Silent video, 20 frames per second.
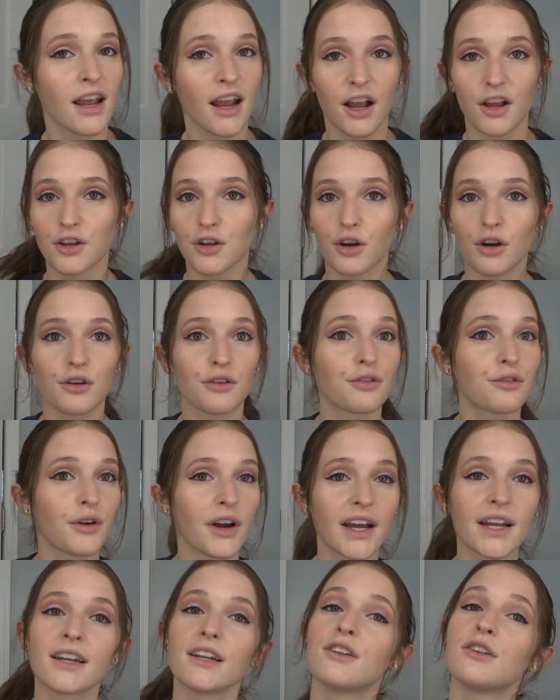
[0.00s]
you're
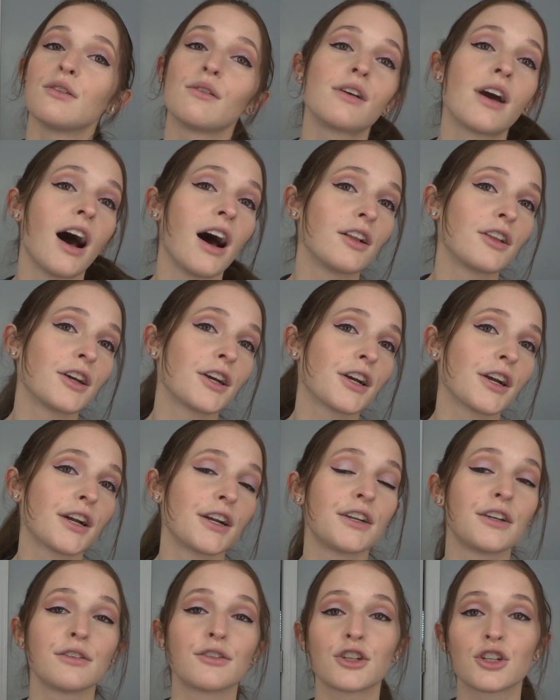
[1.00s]
afraid to do color
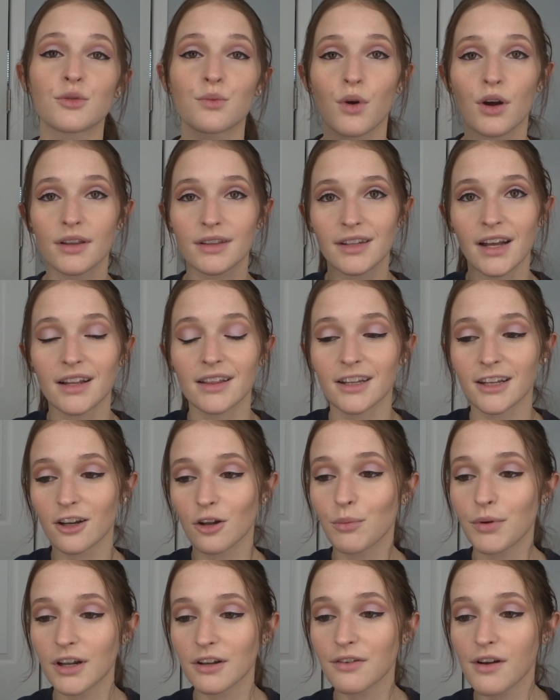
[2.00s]
and you just want that little
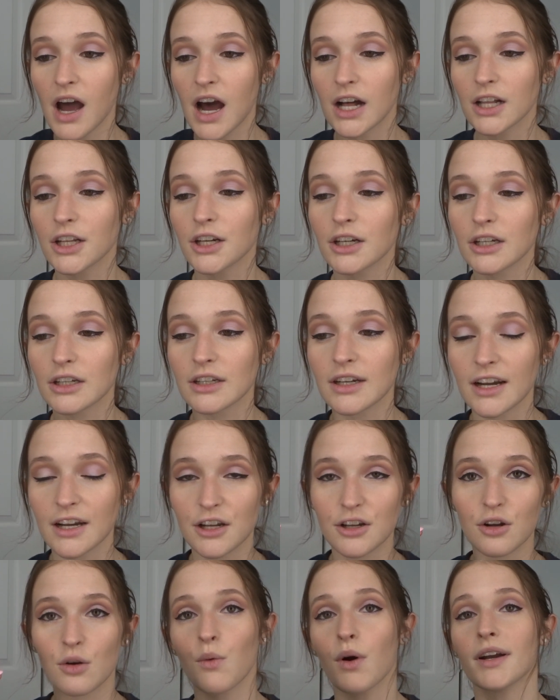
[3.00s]
bit of color and you
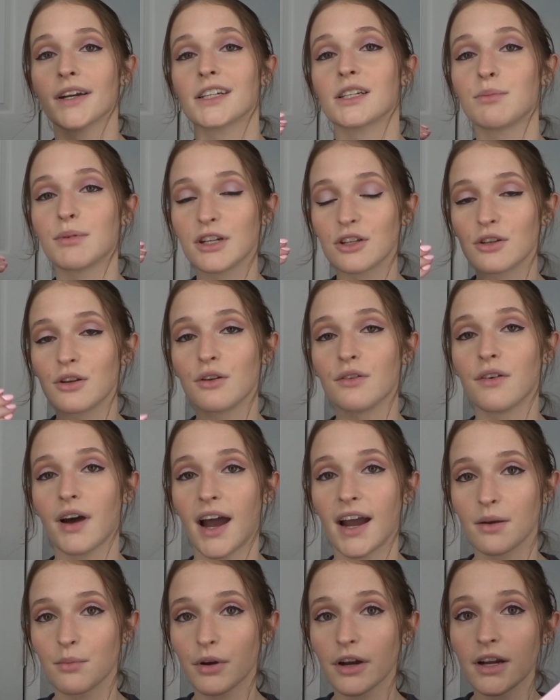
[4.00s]
don't want it to be too
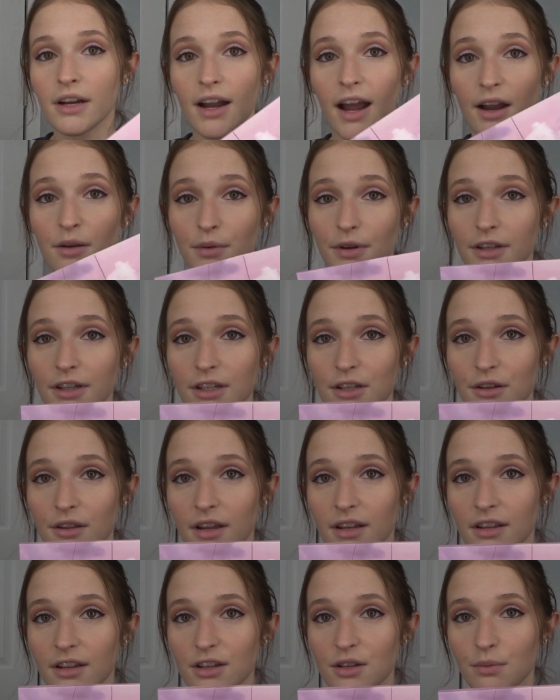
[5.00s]
vibrant, I really do
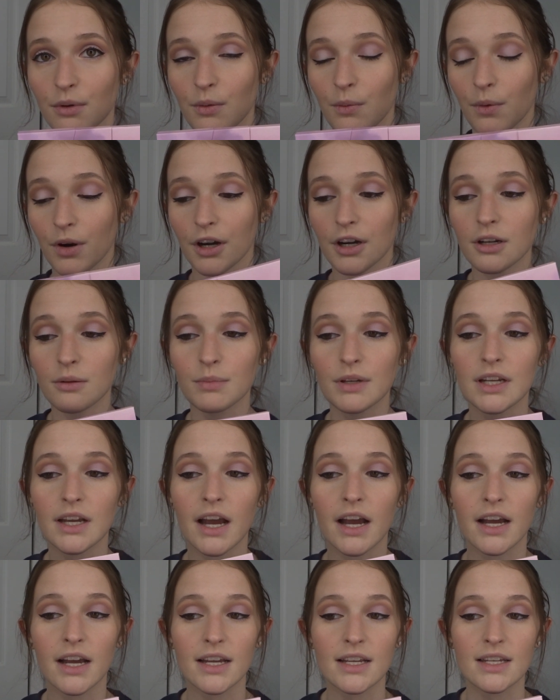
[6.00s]
think this would work
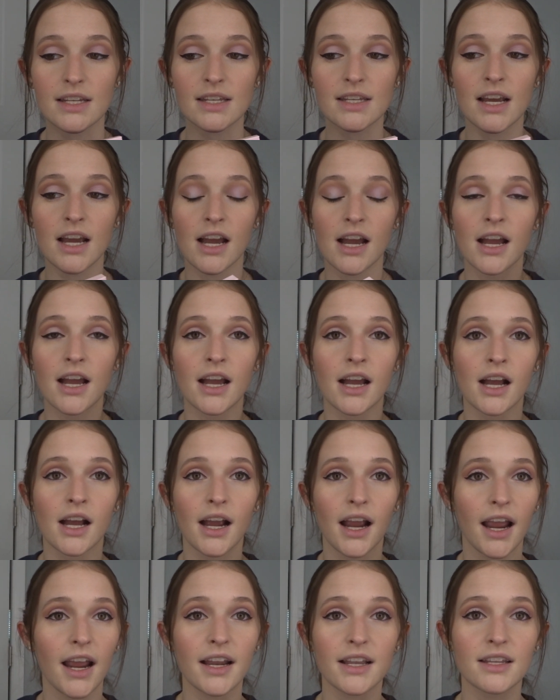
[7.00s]
because
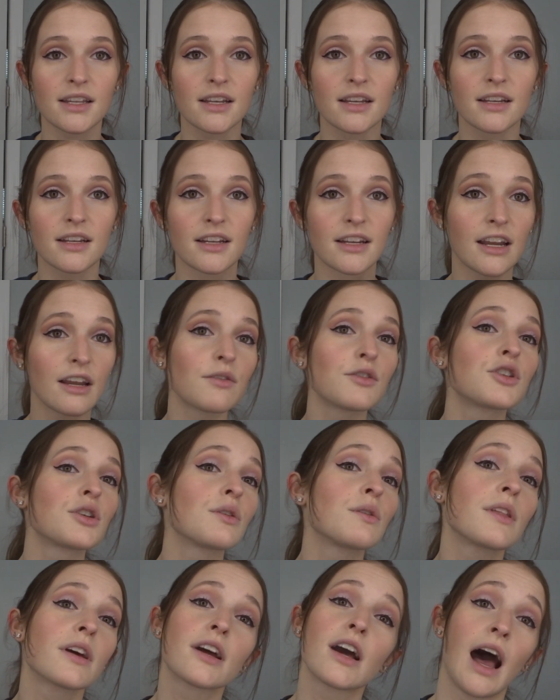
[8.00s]
it gives
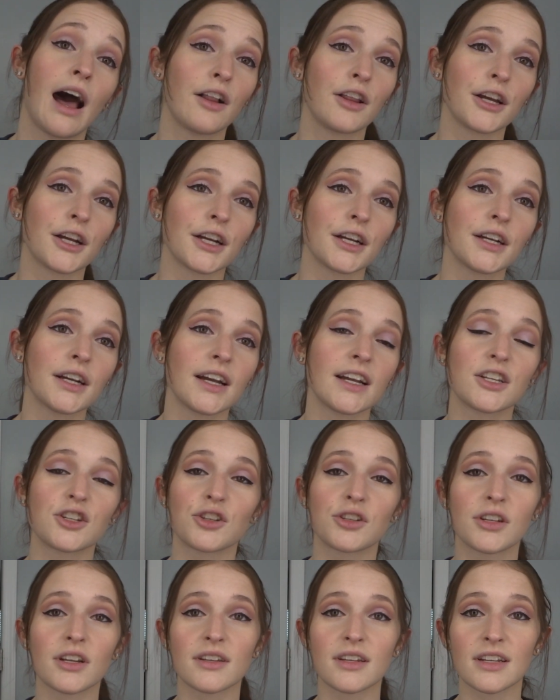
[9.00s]
you the color. It
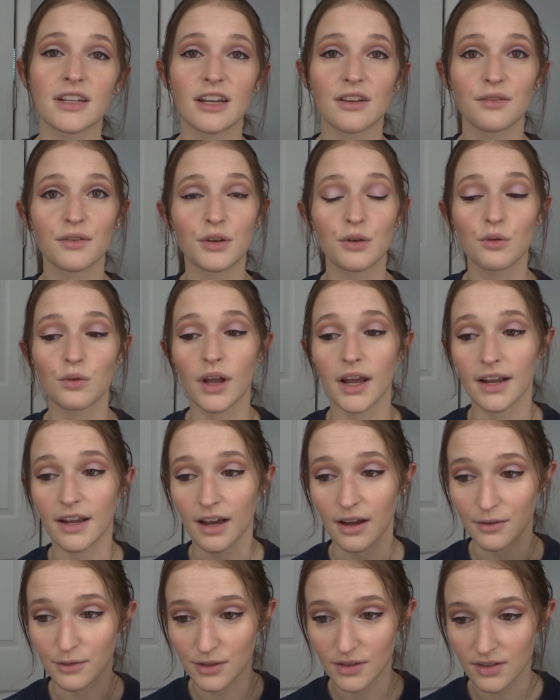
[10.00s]
just doesn't give you like
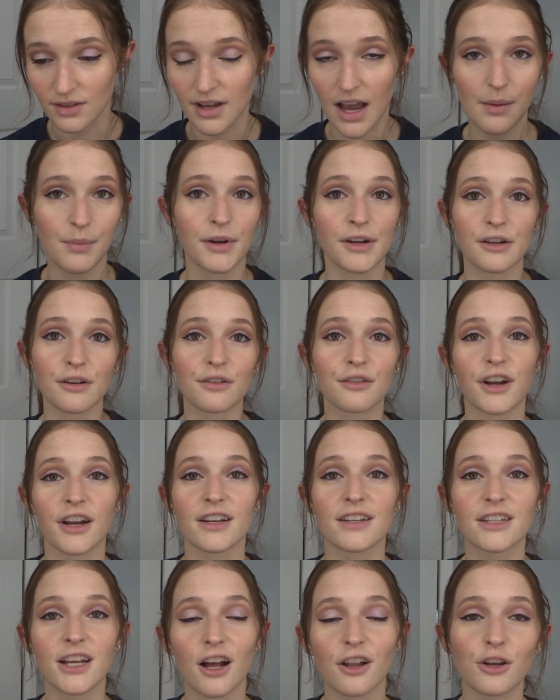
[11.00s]
a slap in your
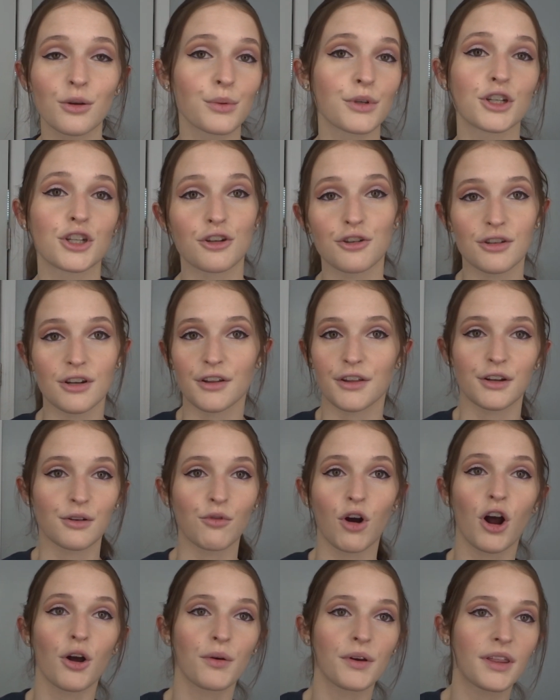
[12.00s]
face color, which there's nothing
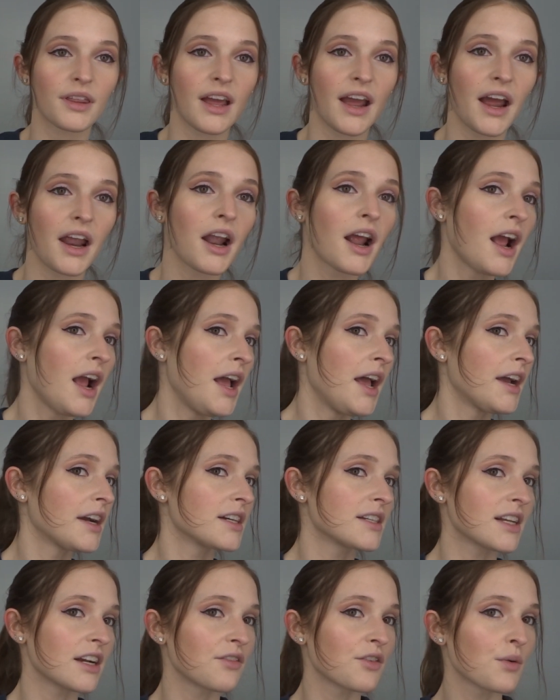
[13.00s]
wrong with that
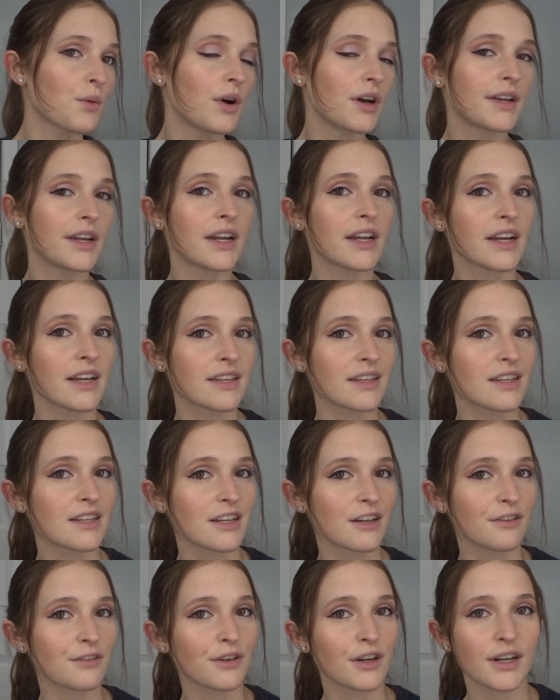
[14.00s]
because everyone is
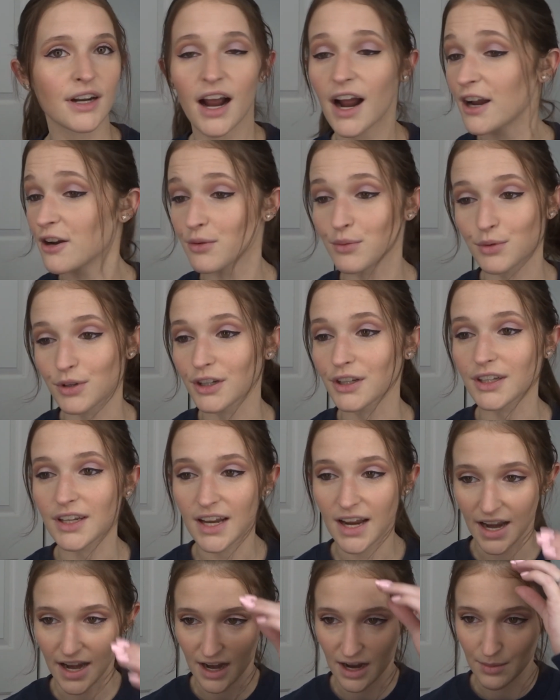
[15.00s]
different. I
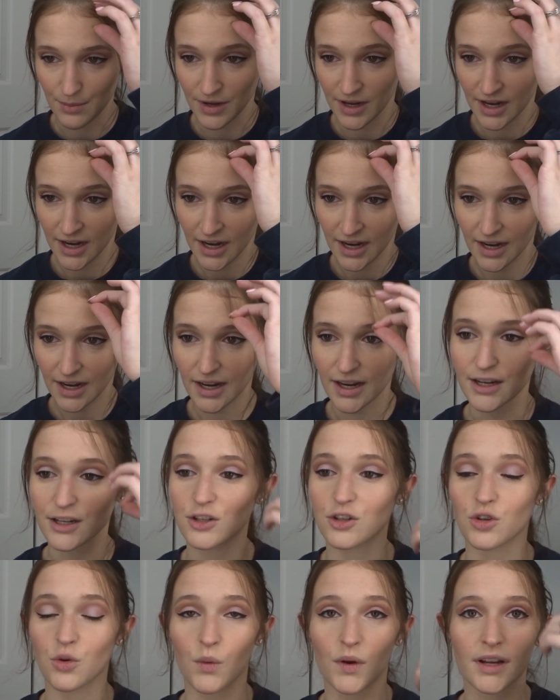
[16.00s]
really am
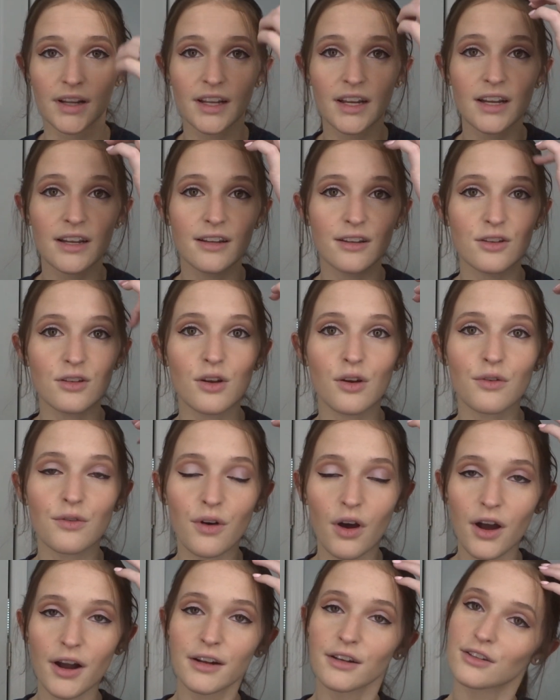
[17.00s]
enjoying it so
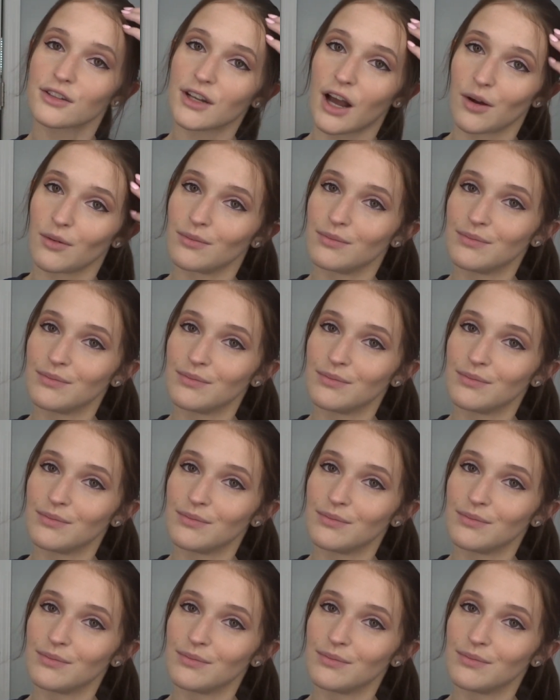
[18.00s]
far. So,